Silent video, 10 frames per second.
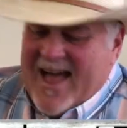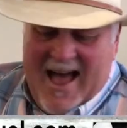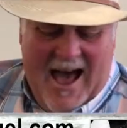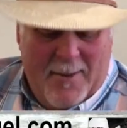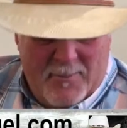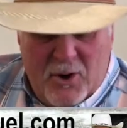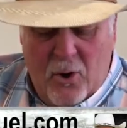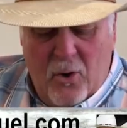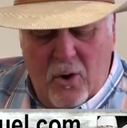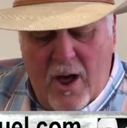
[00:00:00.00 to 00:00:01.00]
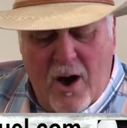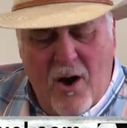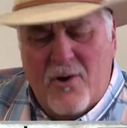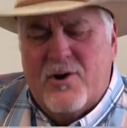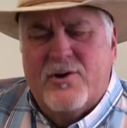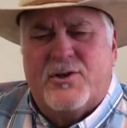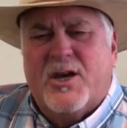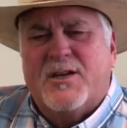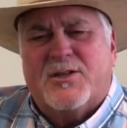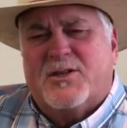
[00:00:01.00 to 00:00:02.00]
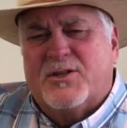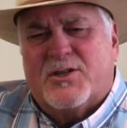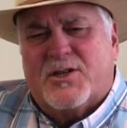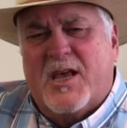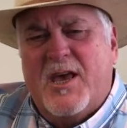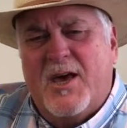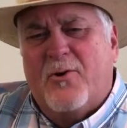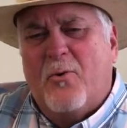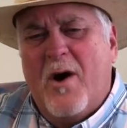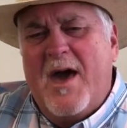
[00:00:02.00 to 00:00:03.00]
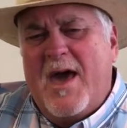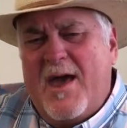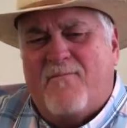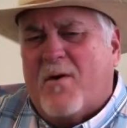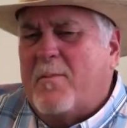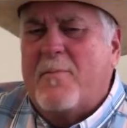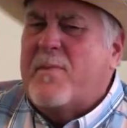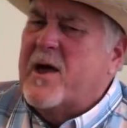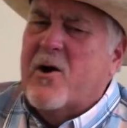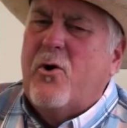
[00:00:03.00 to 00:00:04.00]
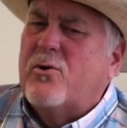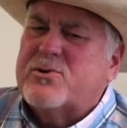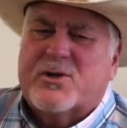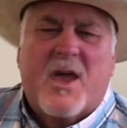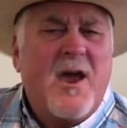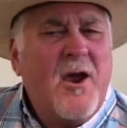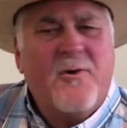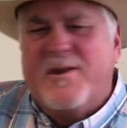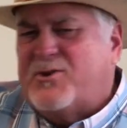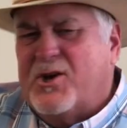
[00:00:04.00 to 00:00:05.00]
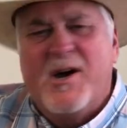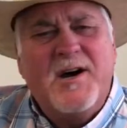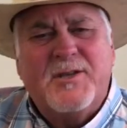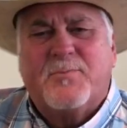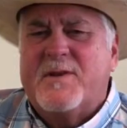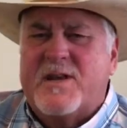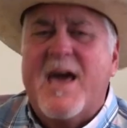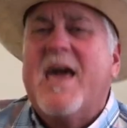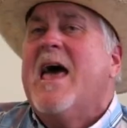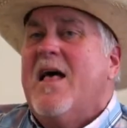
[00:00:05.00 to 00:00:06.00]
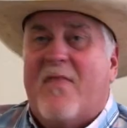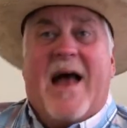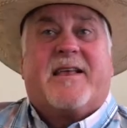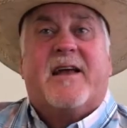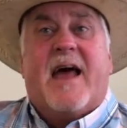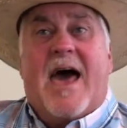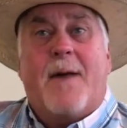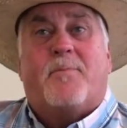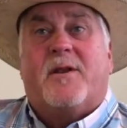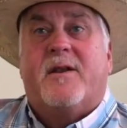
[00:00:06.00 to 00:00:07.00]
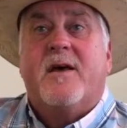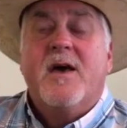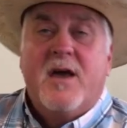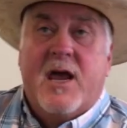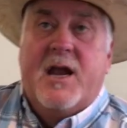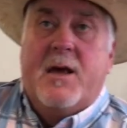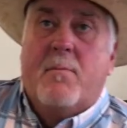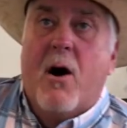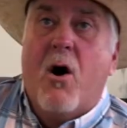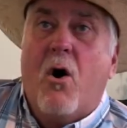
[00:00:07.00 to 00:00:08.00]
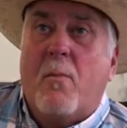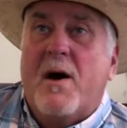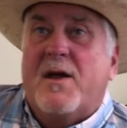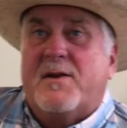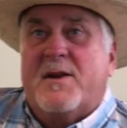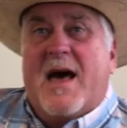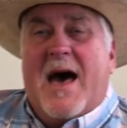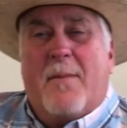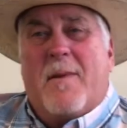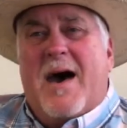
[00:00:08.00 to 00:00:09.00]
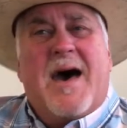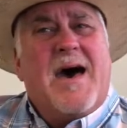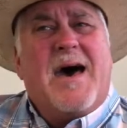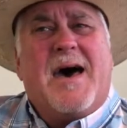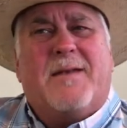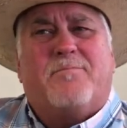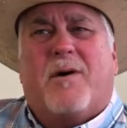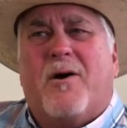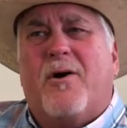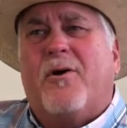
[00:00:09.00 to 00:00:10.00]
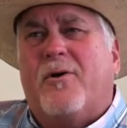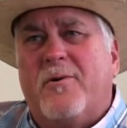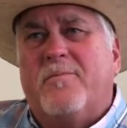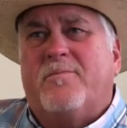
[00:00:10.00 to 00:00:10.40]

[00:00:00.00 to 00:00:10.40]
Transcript: I'm no longer just a sin away from a big old scary judgment day that could happen any moment and I might burn.